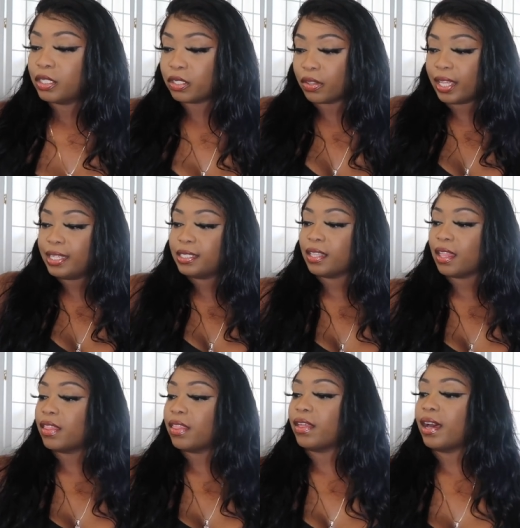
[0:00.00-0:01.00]
so that's
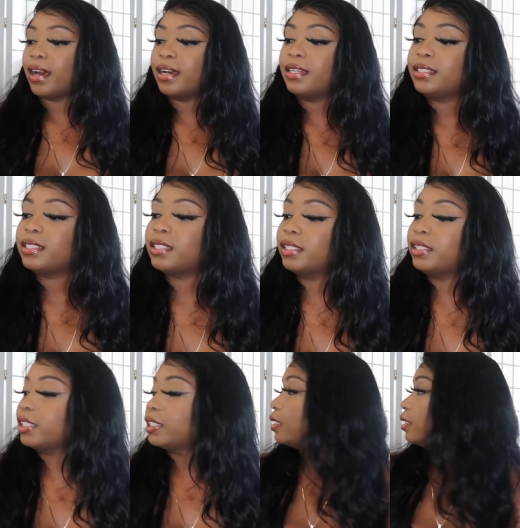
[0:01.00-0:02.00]
that let's get